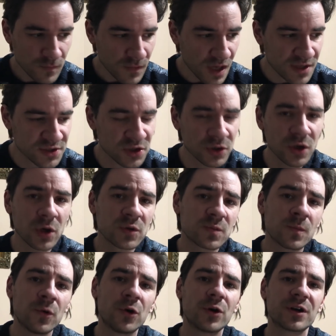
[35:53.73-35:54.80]
So don't
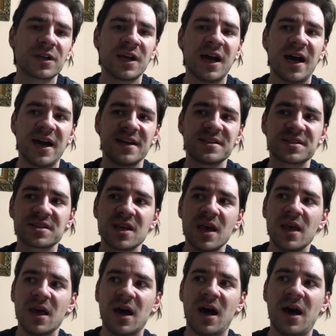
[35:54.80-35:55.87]
mourn guys
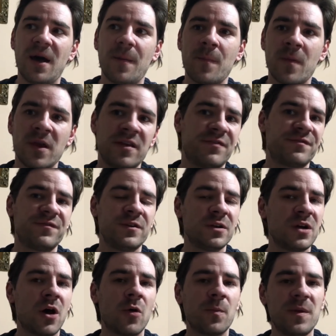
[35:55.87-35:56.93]
um, if you
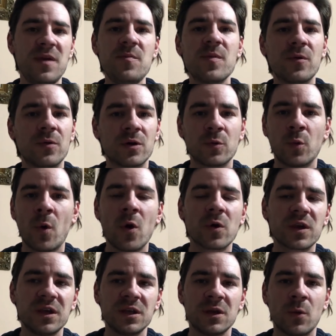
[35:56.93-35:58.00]
know people were
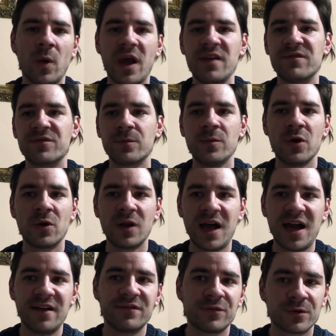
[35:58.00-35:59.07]
walking away from your
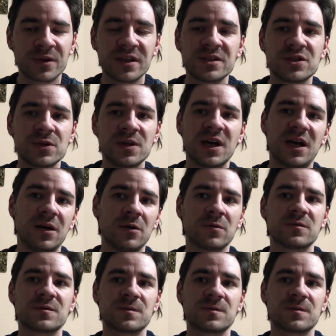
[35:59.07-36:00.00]
life or that you cannot